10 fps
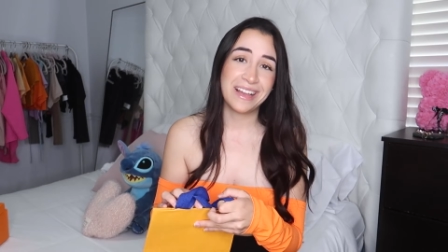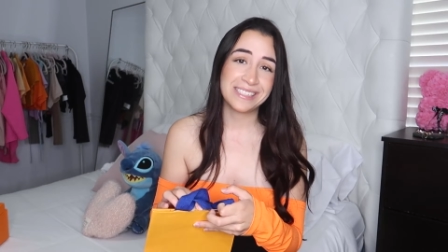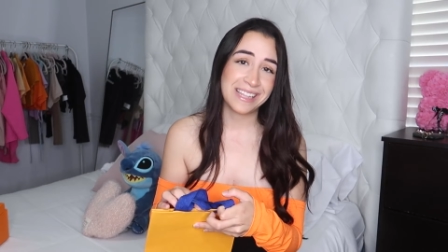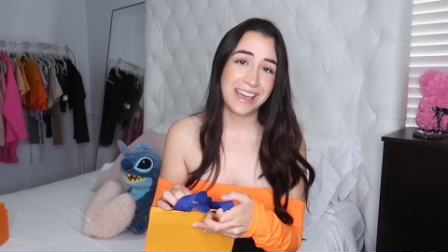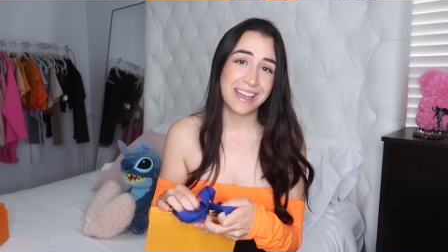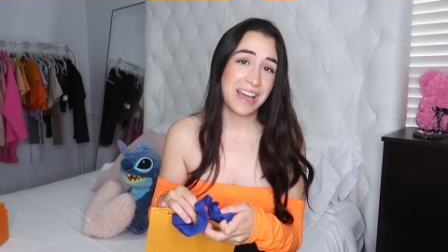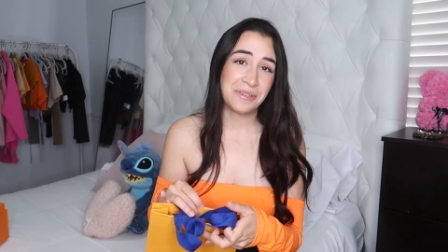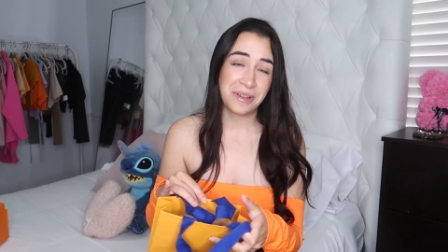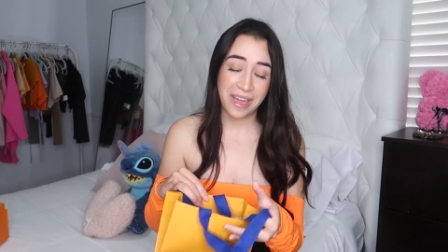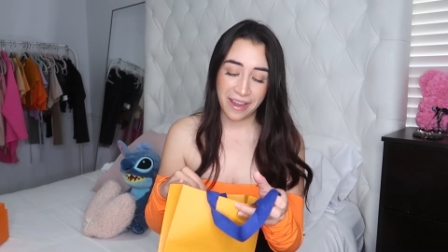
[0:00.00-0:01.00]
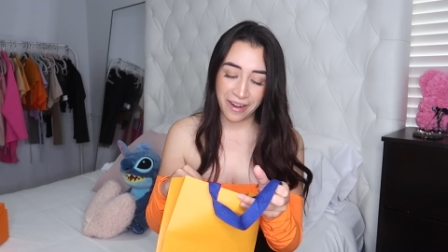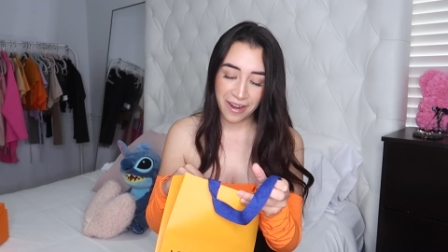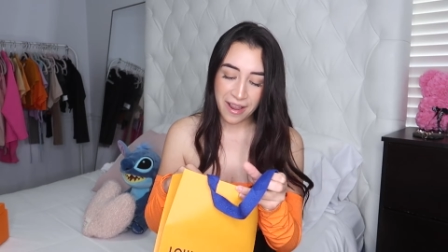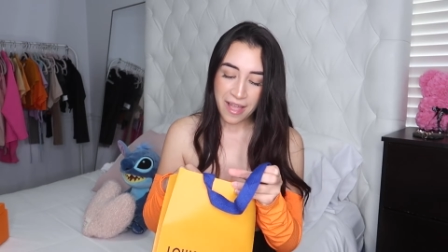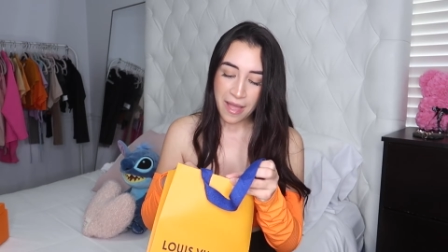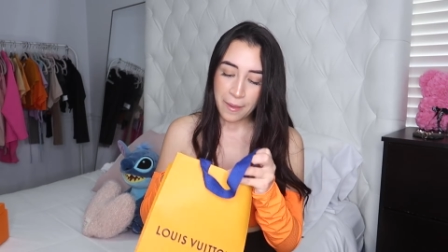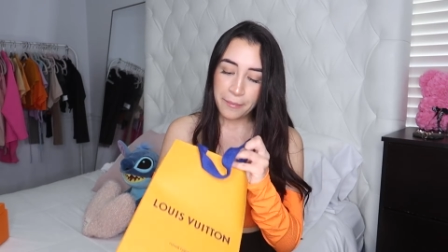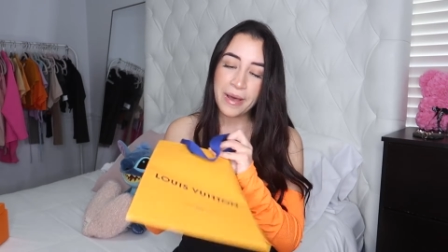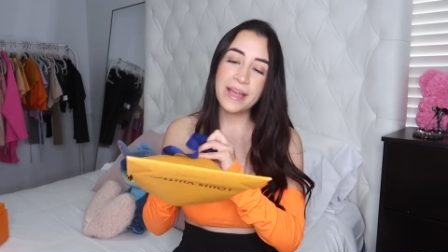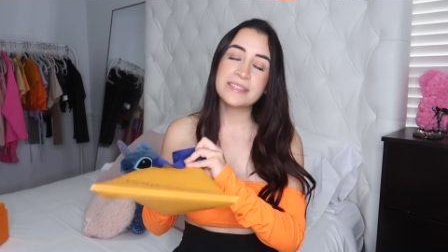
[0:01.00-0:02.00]
I say I don't care.
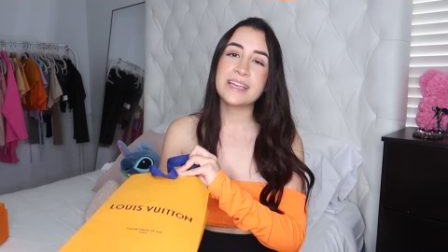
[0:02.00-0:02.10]
But